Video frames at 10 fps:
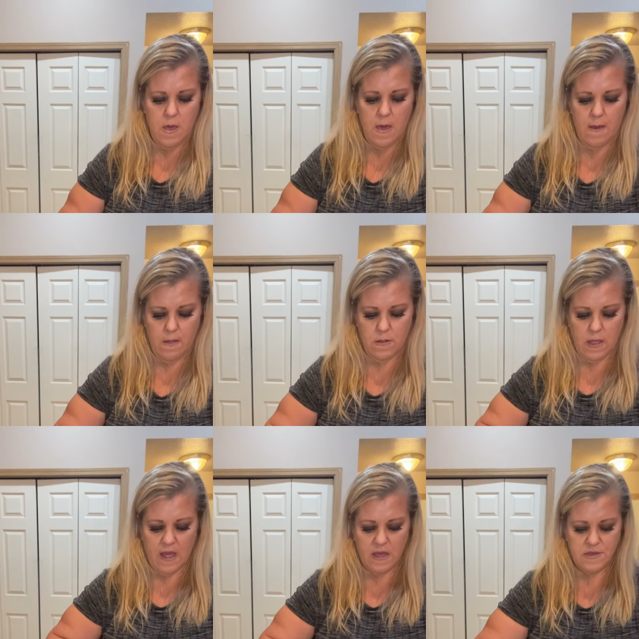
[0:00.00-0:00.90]
and
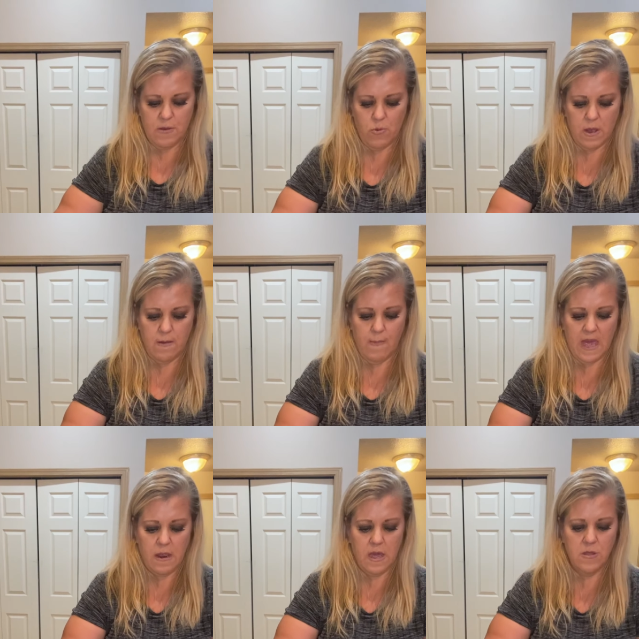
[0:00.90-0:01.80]
like I said, we're going to
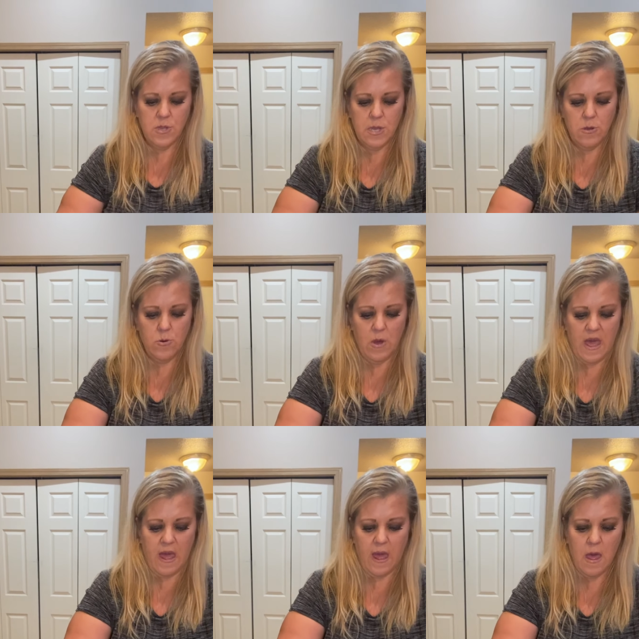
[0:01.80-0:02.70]
make it into
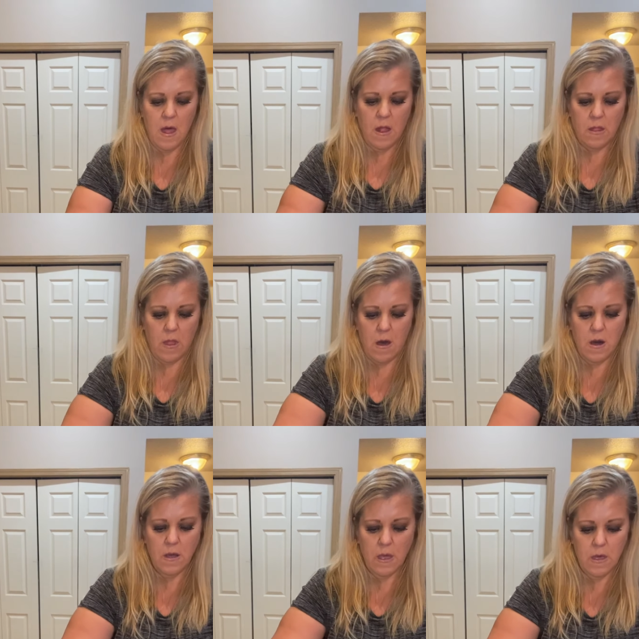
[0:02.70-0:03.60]
a log.